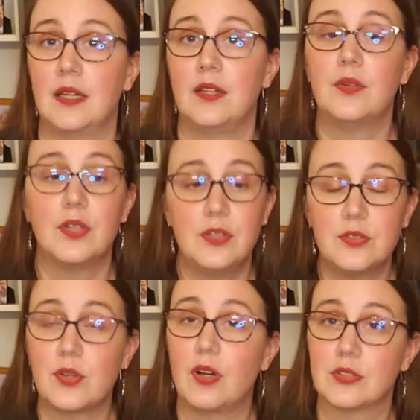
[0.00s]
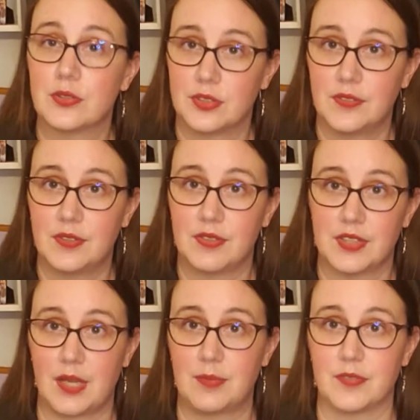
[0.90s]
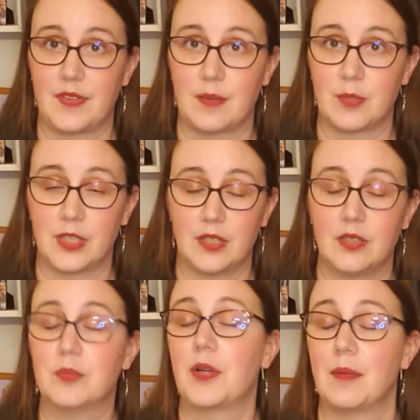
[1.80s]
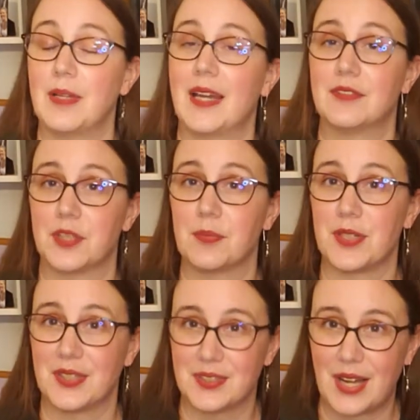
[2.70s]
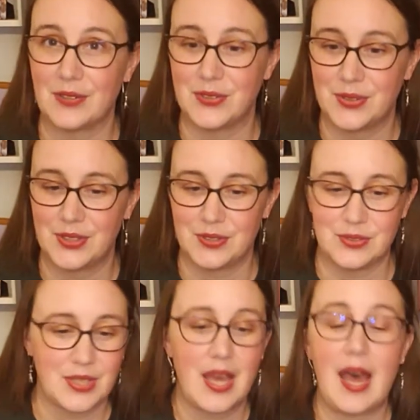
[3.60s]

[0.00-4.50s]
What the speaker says: You can use all sorts of different types of fabric. You probably have something in your house you can use.